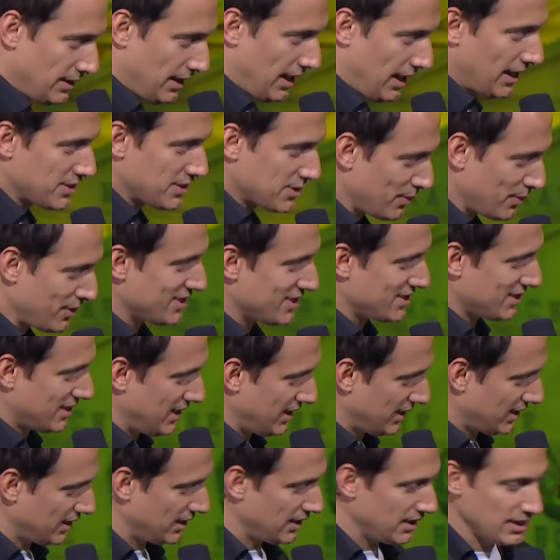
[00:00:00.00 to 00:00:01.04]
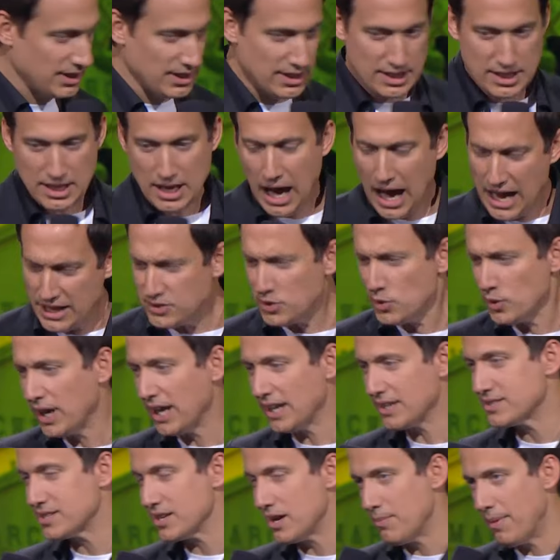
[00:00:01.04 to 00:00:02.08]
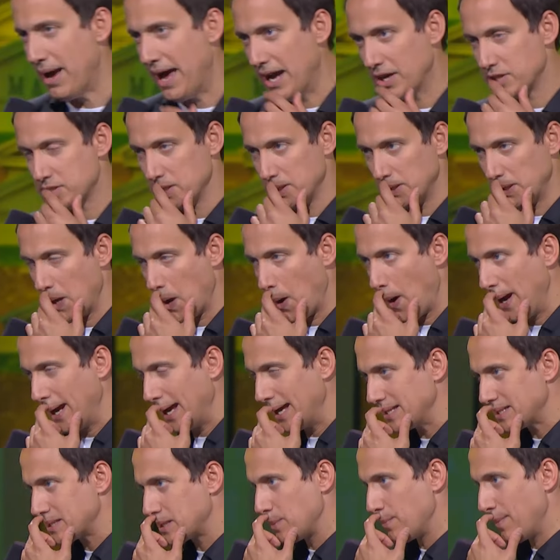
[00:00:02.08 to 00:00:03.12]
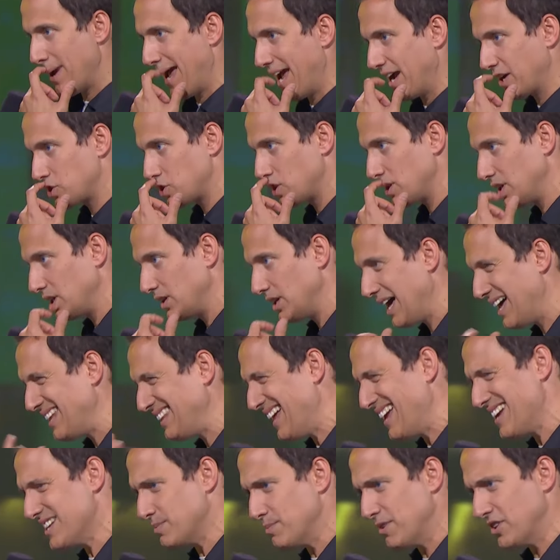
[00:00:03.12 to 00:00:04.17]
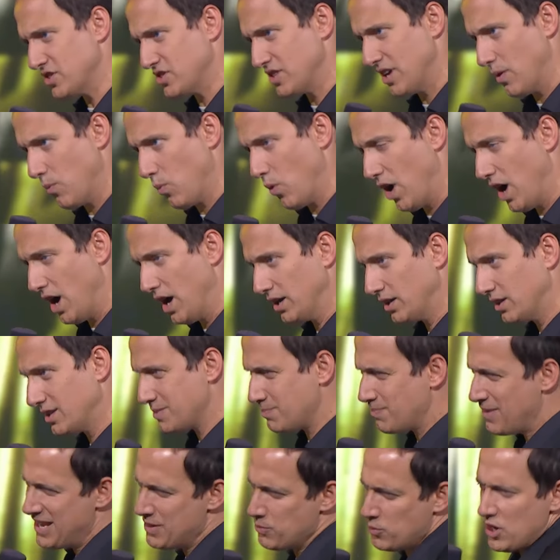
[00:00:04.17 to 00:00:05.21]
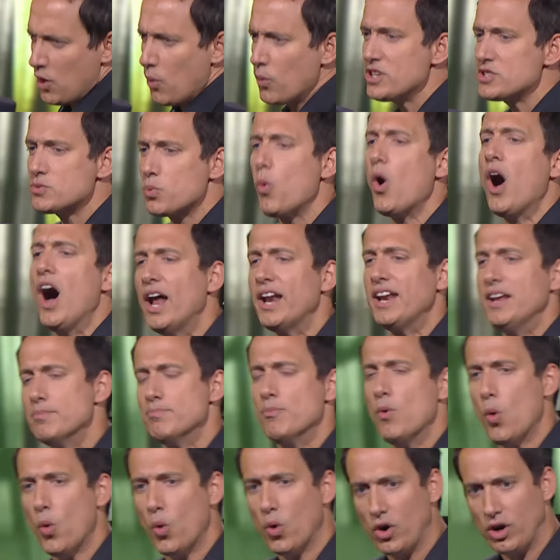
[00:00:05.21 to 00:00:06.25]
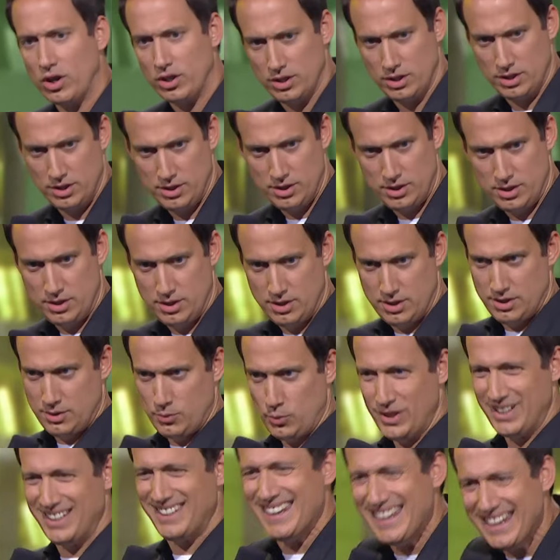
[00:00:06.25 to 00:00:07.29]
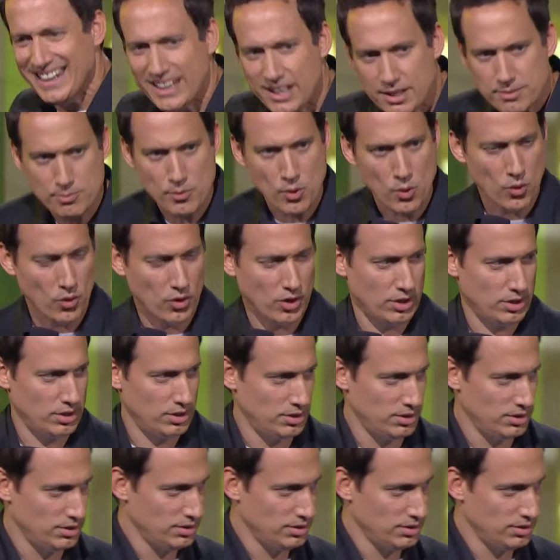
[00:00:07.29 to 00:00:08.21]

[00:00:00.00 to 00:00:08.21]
That's what he's thinking. I do get some action, though. I get some action. Not as much as I want, because men, we always want it more. We need it more.